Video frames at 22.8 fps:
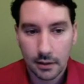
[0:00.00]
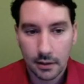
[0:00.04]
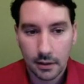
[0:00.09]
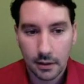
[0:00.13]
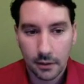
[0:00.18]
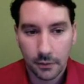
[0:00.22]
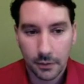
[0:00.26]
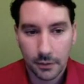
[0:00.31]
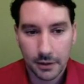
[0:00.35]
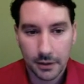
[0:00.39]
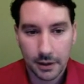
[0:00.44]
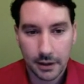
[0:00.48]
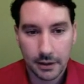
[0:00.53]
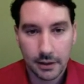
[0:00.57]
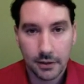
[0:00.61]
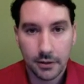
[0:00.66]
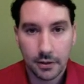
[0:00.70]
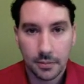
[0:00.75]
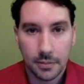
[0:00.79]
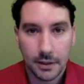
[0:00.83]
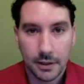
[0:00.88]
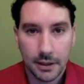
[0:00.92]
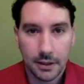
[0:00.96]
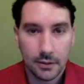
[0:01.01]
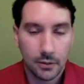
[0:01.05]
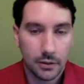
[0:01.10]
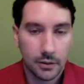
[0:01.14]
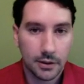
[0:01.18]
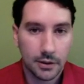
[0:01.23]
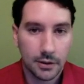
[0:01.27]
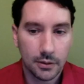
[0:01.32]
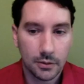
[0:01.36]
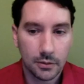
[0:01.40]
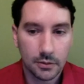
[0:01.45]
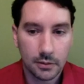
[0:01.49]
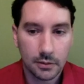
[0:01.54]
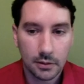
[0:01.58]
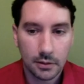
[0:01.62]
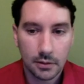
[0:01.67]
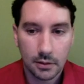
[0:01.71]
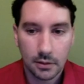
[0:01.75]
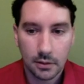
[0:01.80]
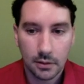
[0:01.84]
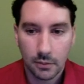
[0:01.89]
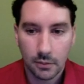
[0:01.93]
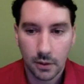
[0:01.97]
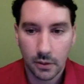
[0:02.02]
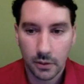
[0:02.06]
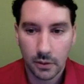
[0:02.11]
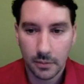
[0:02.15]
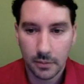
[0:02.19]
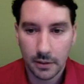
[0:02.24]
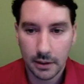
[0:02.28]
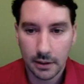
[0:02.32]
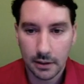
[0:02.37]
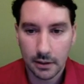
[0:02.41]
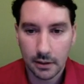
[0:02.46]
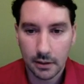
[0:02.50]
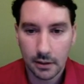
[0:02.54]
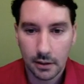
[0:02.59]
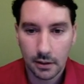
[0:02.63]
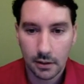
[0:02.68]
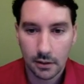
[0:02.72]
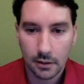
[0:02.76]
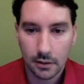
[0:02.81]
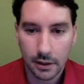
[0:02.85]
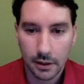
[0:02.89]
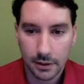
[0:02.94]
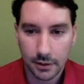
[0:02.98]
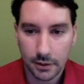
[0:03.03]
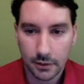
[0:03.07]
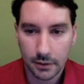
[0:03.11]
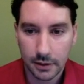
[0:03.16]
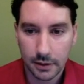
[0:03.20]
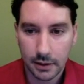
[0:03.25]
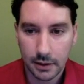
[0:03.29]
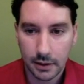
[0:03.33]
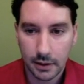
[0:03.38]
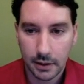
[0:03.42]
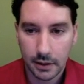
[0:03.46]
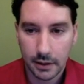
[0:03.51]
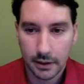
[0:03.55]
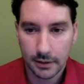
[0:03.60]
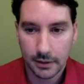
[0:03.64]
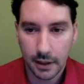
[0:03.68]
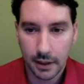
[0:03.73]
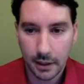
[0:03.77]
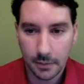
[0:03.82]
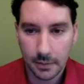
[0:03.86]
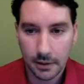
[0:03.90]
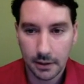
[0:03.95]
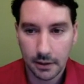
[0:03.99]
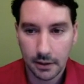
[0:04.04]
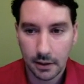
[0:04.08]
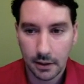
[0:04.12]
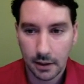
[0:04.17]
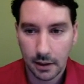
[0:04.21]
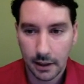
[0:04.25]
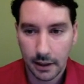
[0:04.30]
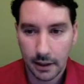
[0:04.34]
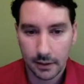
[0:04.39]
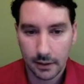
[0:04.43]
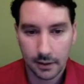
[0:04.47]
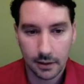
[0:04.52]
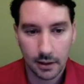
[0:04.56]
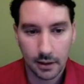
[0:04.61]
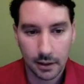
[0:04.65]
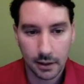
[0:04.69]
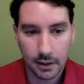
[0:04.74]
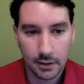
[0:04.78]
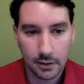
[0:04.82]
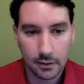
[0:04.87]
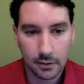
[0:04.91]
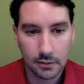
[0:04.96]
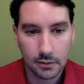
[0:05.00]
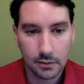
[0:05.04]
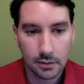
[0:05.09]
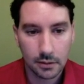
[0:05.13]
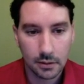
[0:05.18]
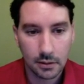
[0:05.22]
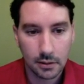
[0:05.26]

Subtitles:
if we say neither P nor Q, what we mean, logically, is not P and not Q.